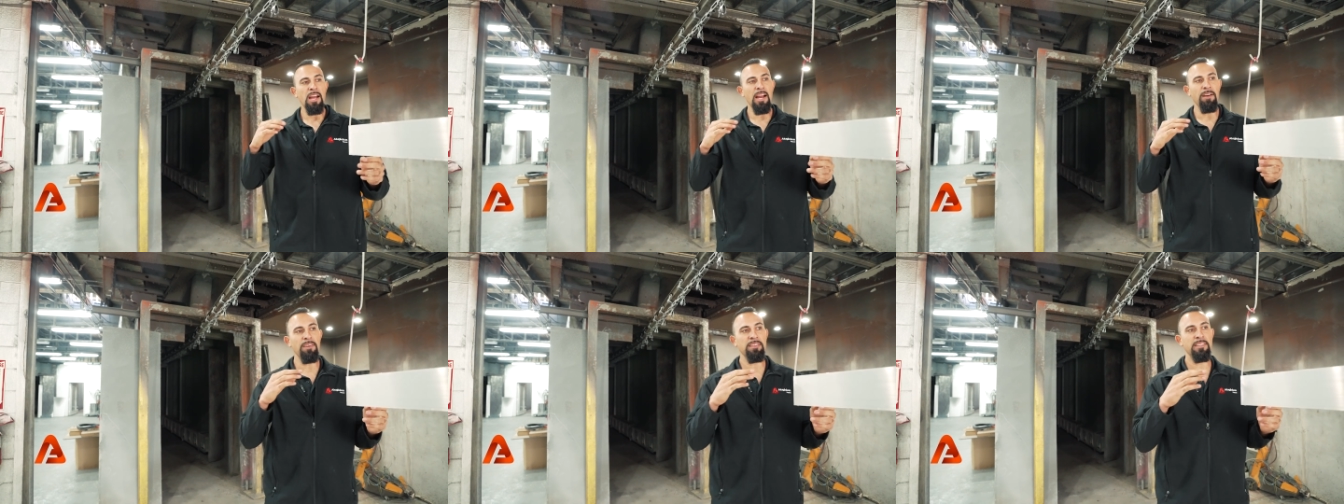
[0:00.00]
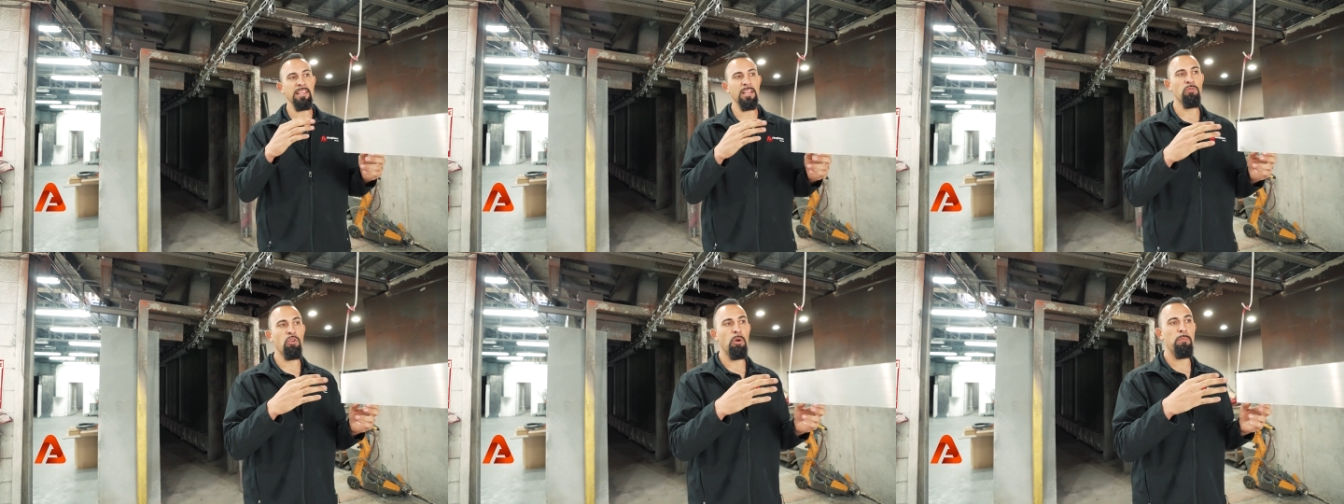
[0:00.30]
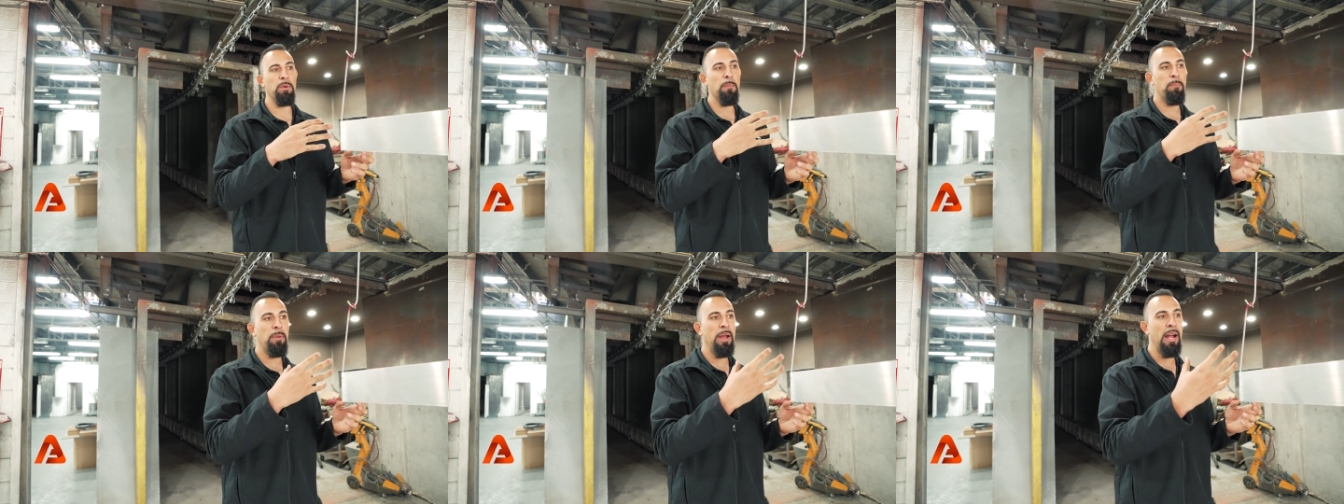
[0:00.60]
Everything will
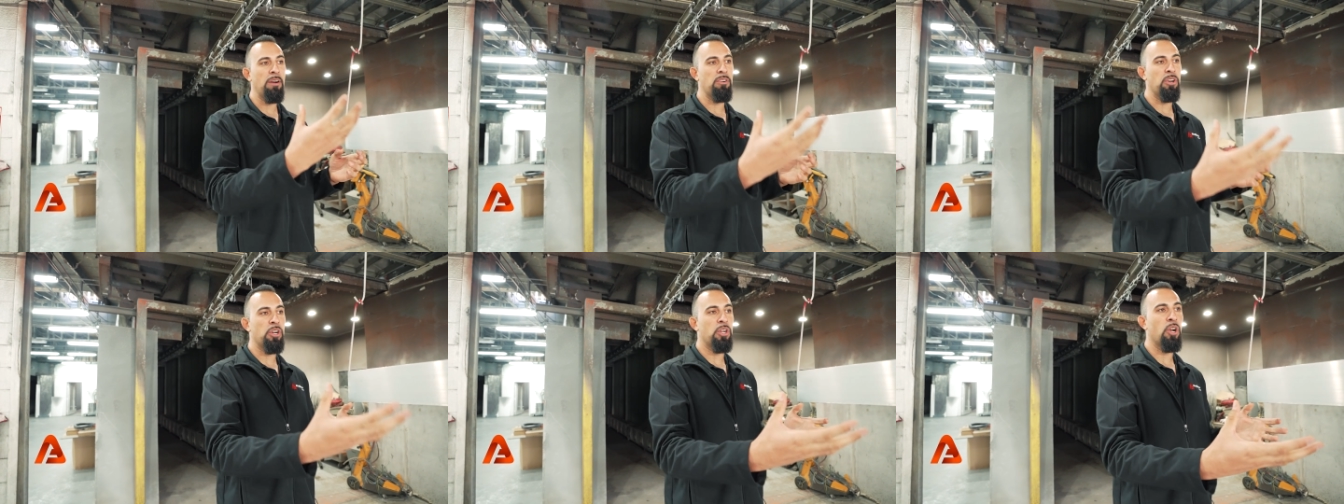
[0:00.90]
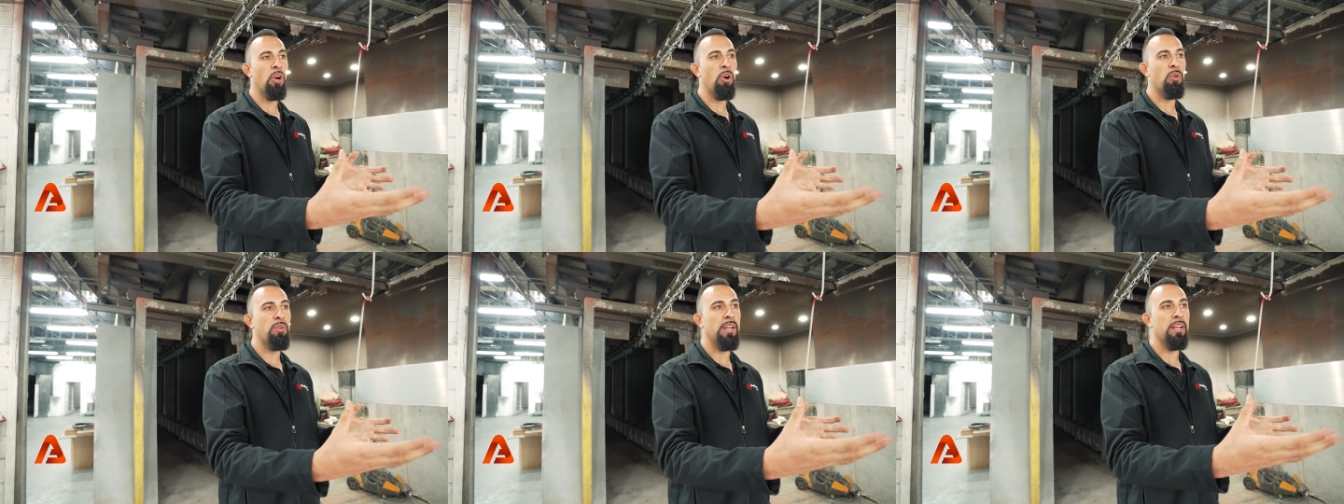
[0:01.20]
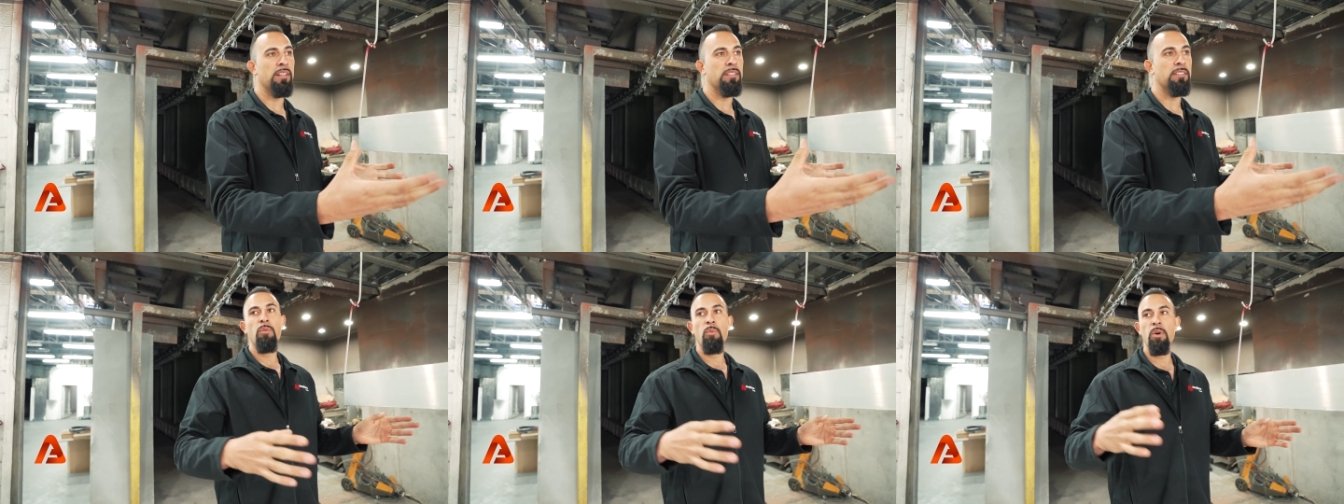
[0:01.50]
be powder
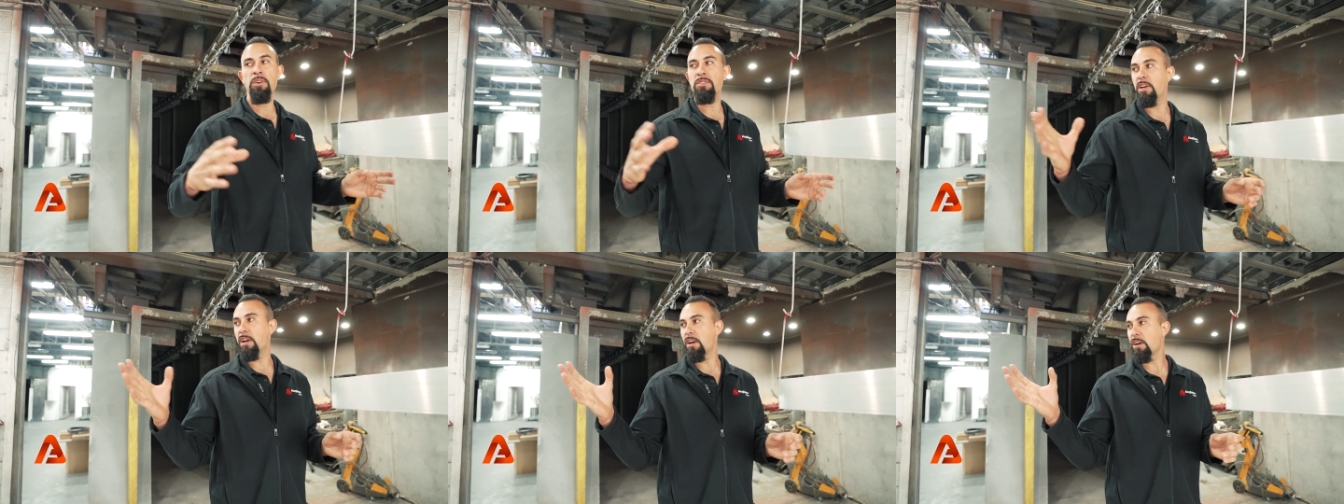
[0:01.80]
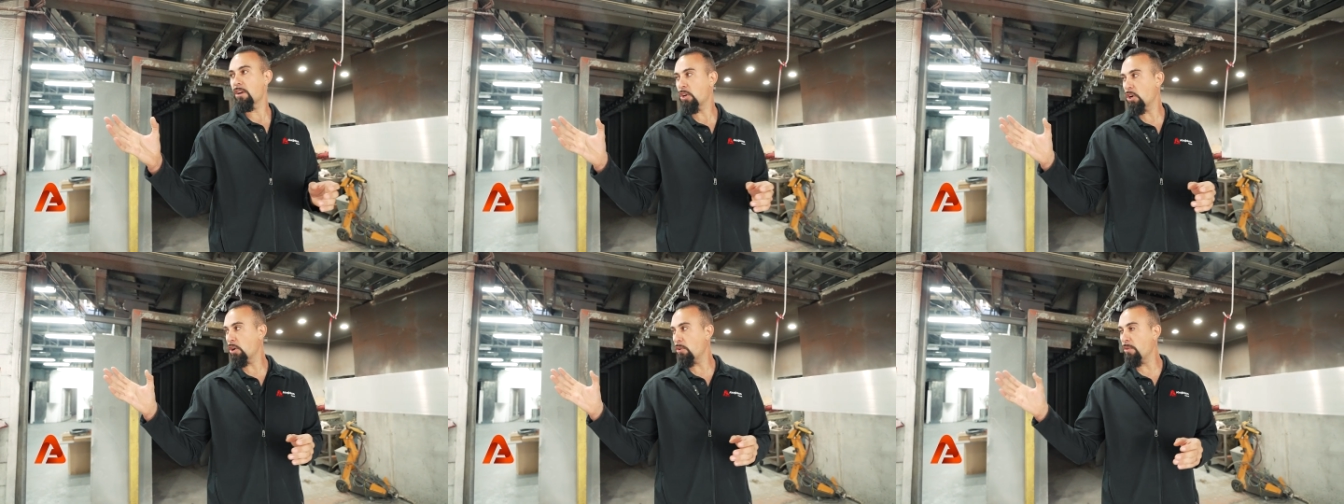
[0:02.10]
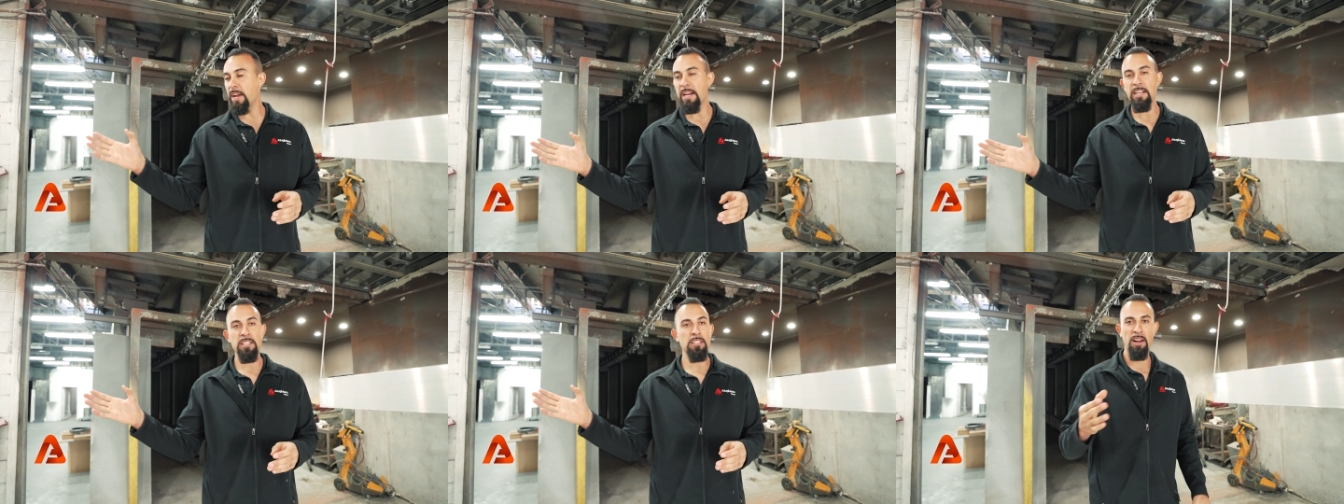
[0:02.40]
coated with the
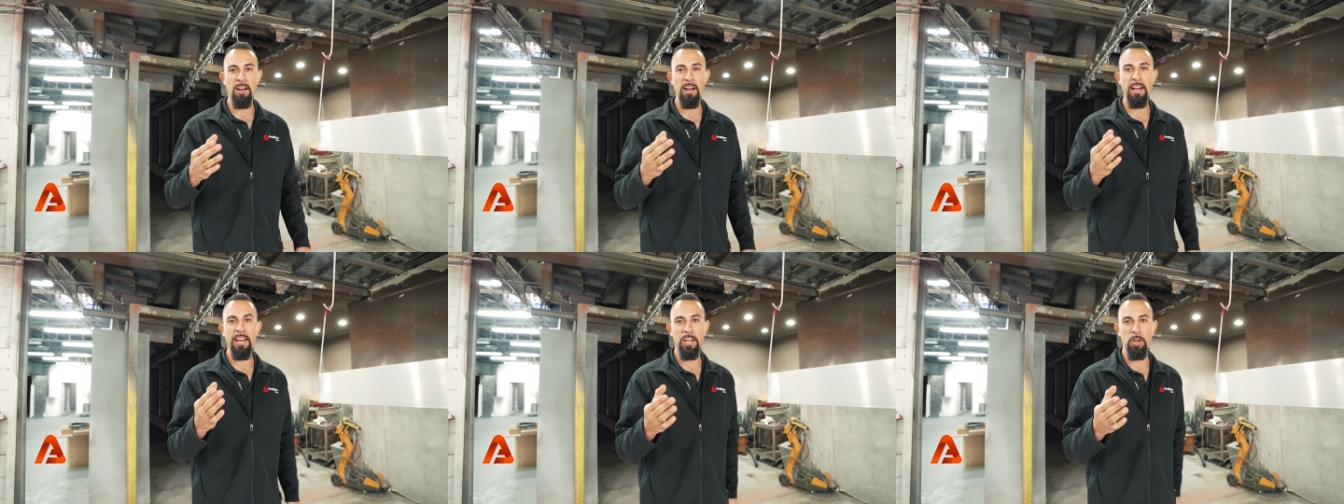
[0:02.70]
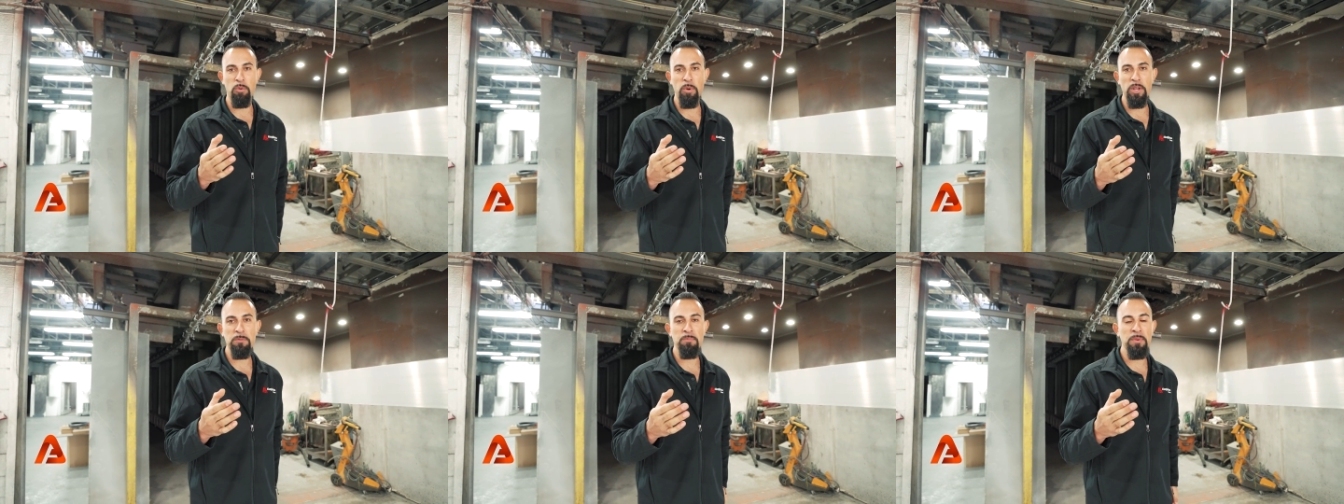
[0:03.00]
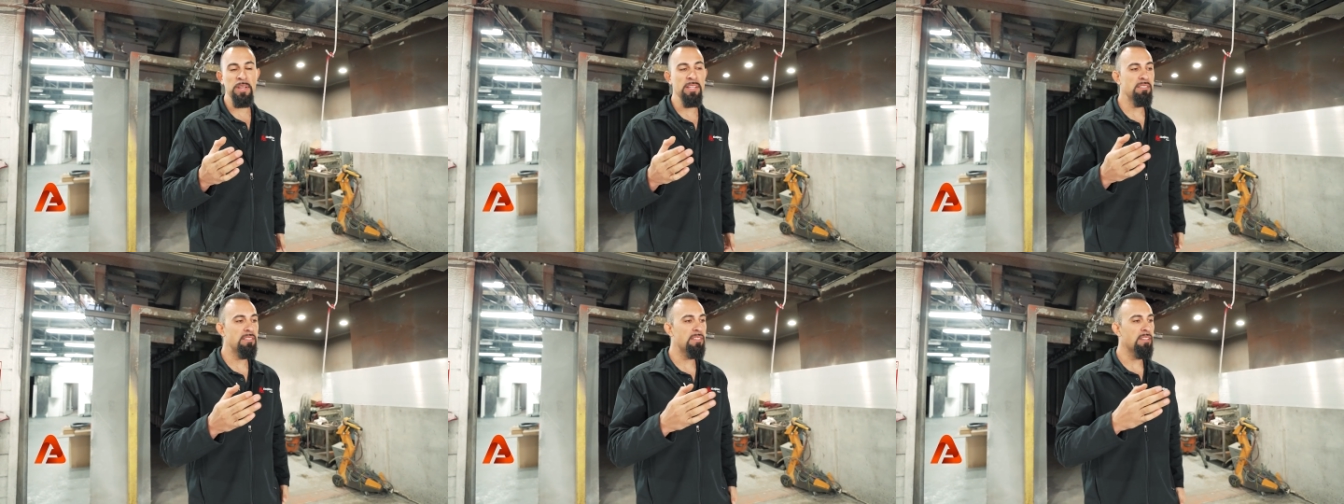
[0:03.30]
correct
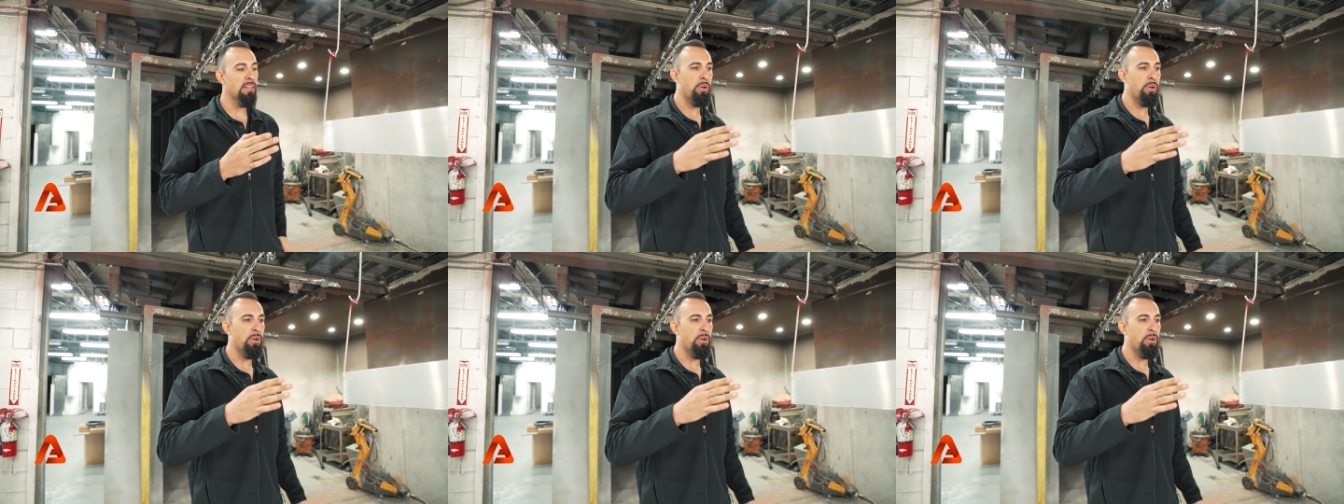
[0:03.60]
equipment.